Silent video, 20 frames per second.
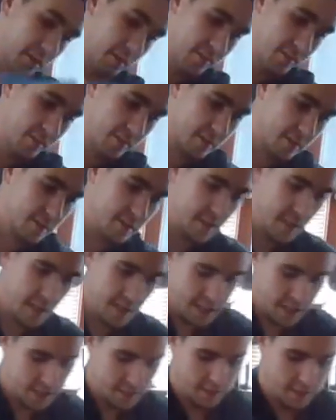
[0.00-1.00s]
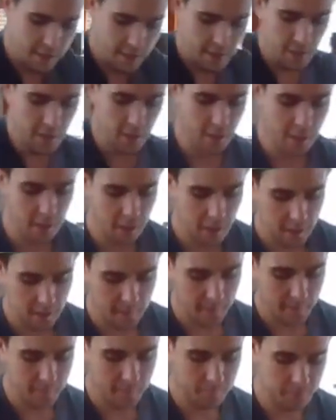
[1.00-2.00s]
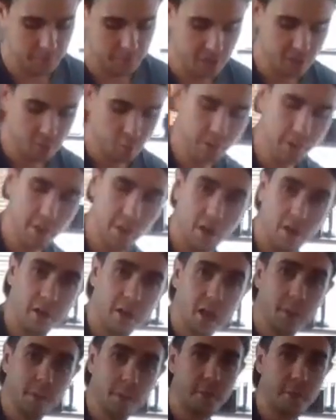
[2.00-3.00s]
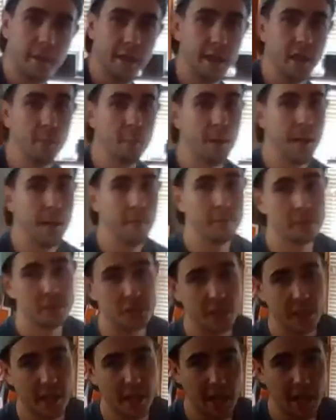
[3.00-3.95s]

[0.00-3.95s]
that off to the side. Since we are going to be making paper mache,